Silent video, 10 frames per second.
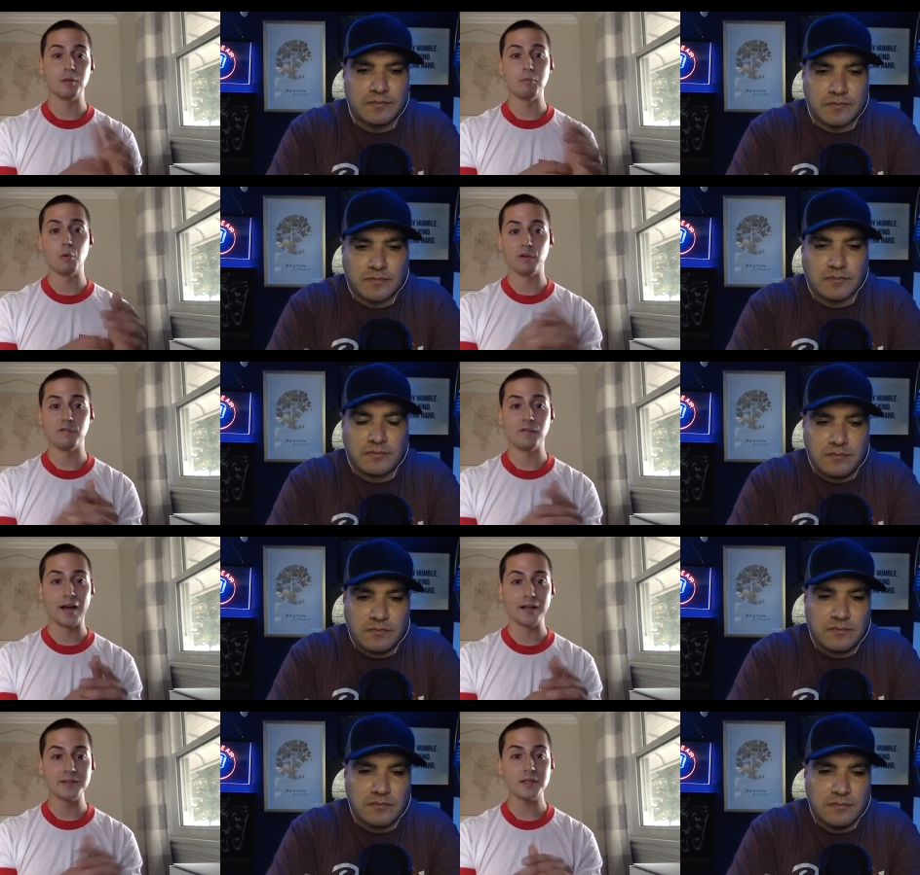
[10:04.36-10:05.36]
Speaker 1: more
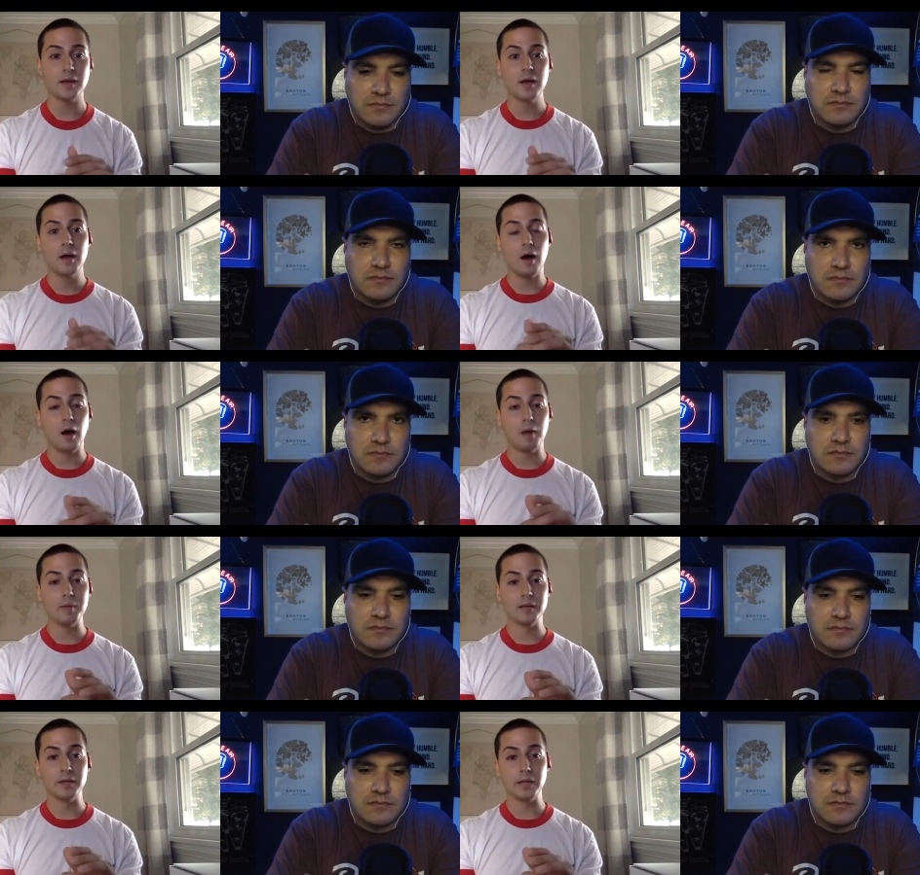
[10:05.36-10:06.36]
events um,
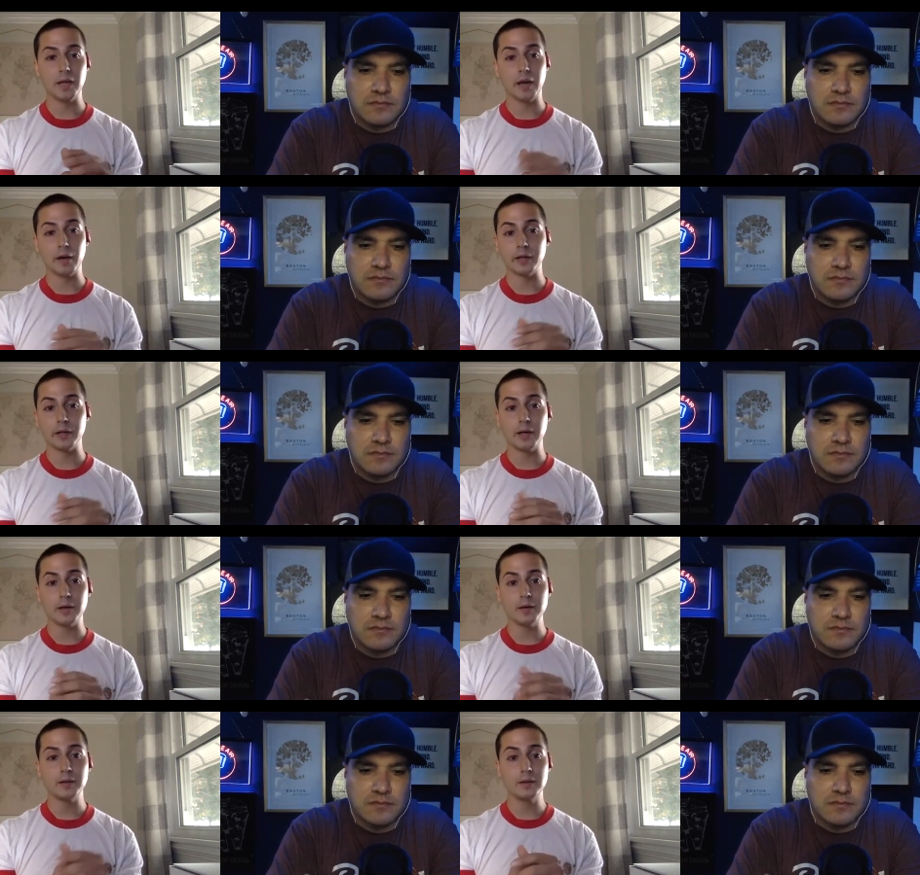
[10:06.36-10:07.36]
in the area.
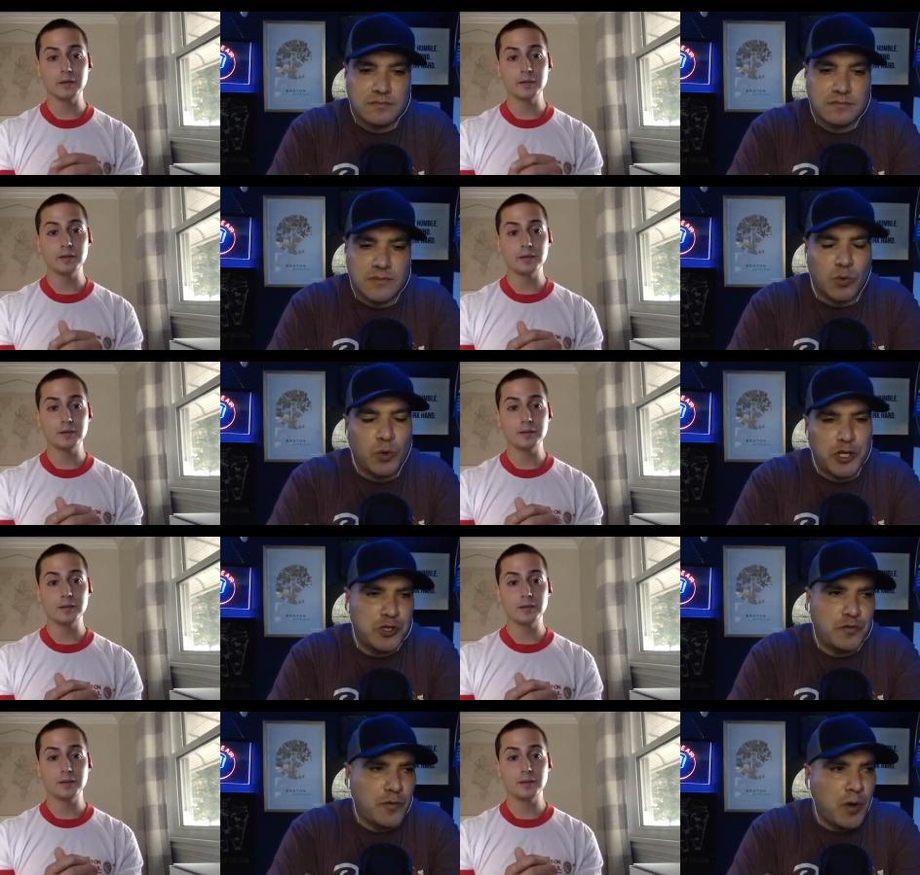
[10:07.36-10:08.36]
Speaker 2: So what do you
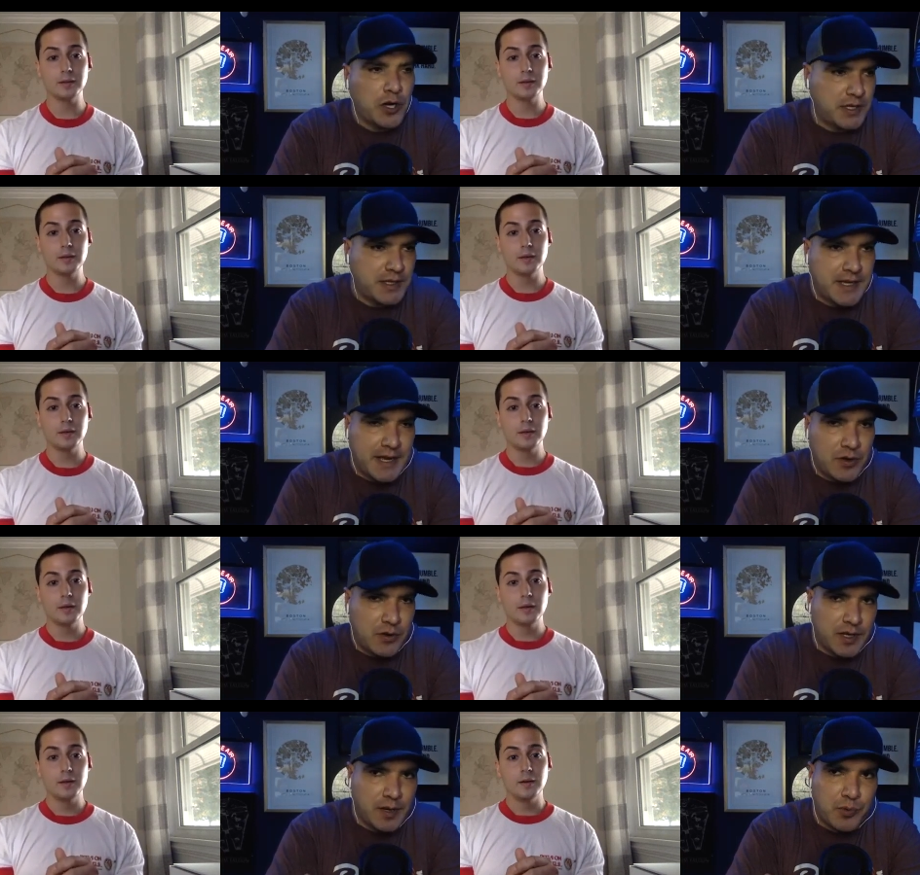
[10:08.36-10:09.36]
do for marketing? Like I know,
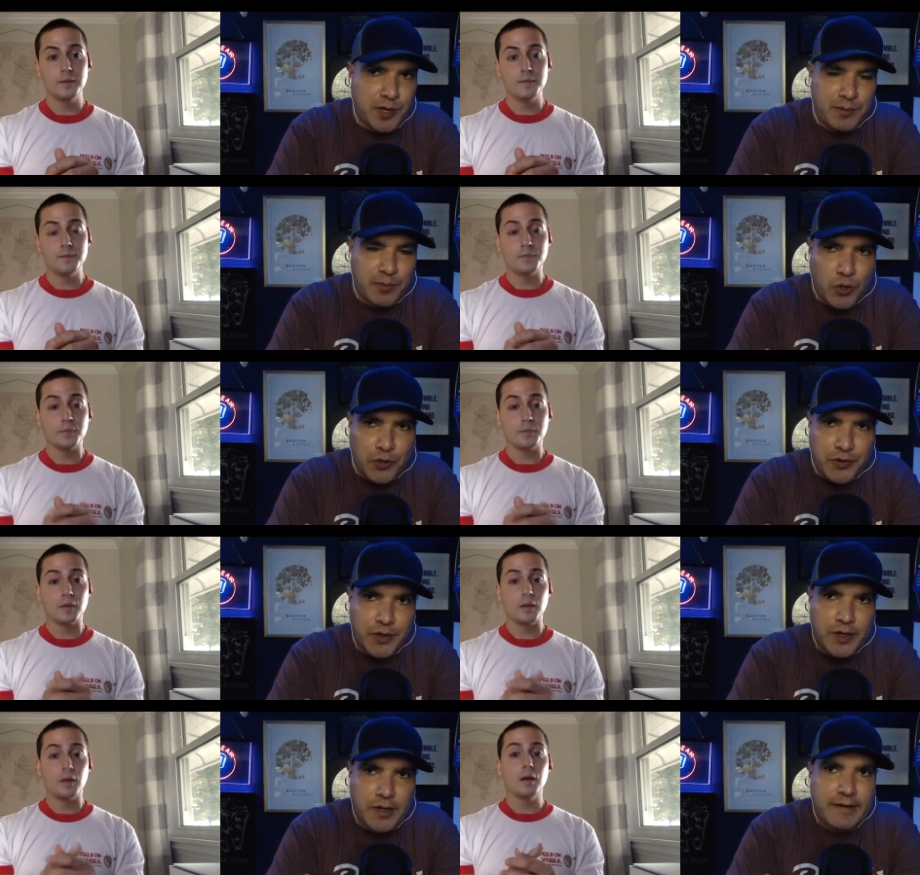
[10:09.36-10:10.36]
like a brick and
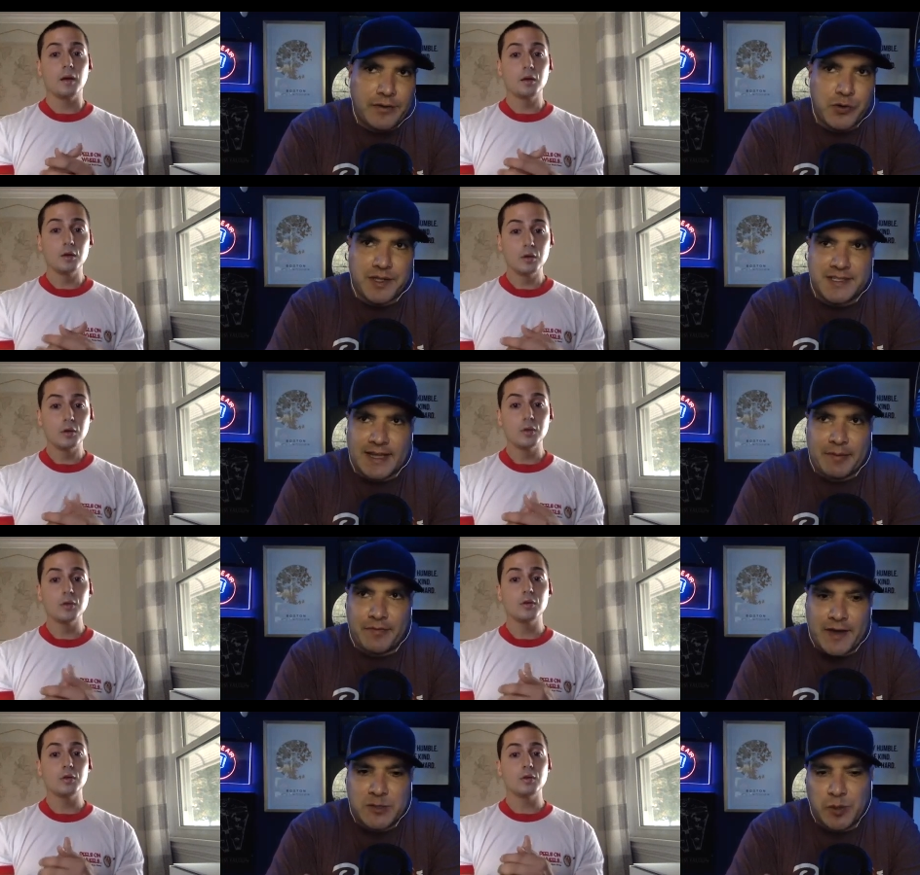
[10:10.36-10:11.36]
mortar, you can set up a
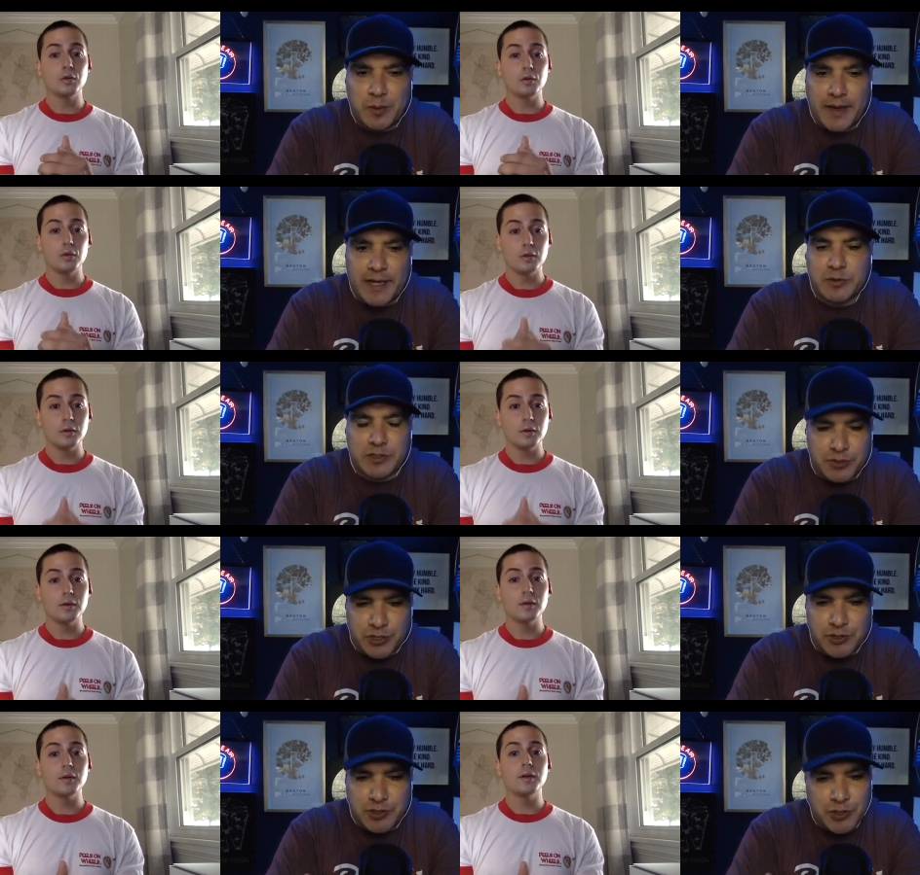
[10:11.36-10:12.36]
Facebook page, which I'm
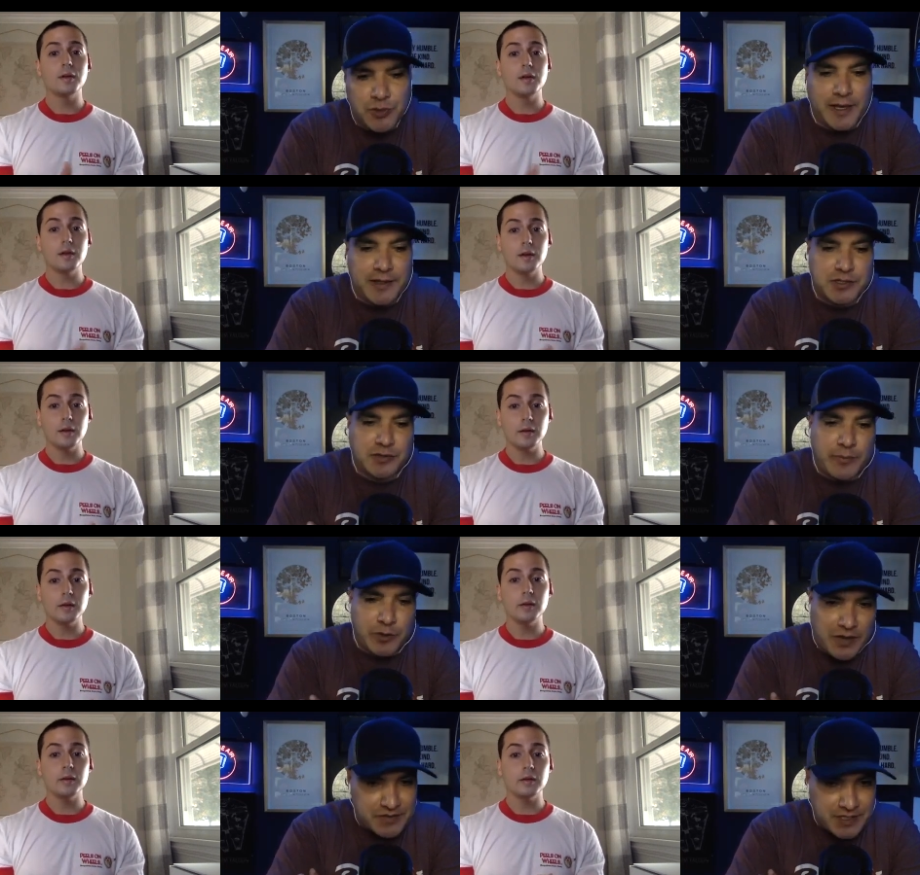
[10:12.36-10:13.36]
sure you do, Instagram,
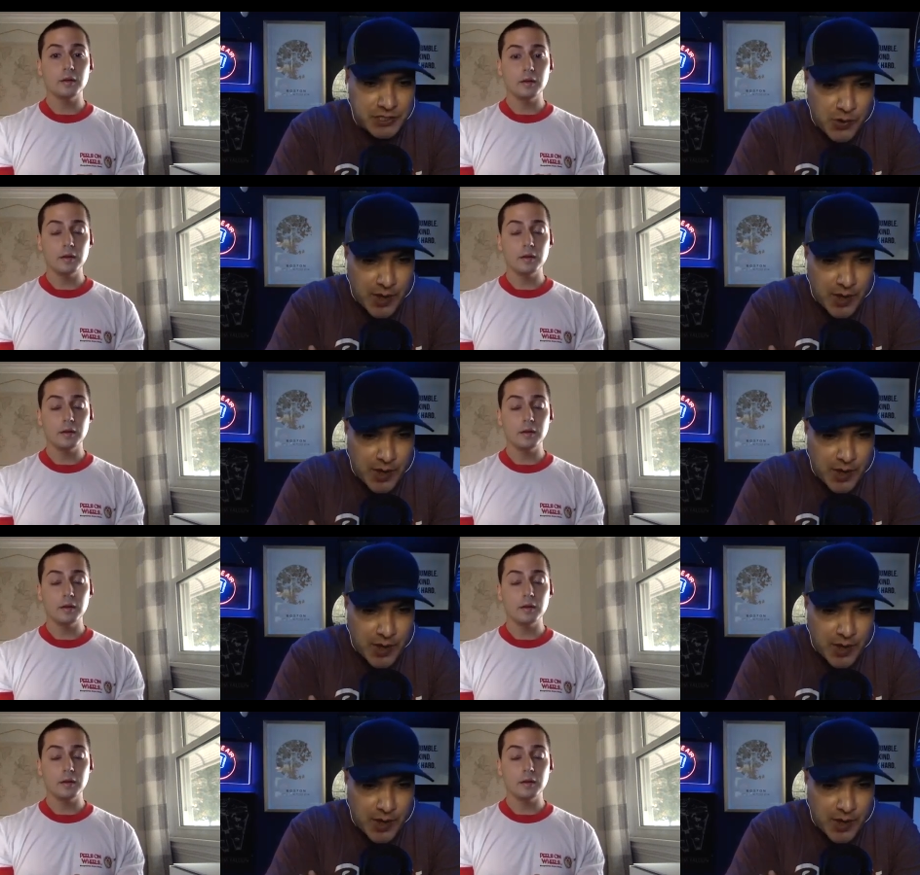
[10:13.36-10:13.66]
which I've seen you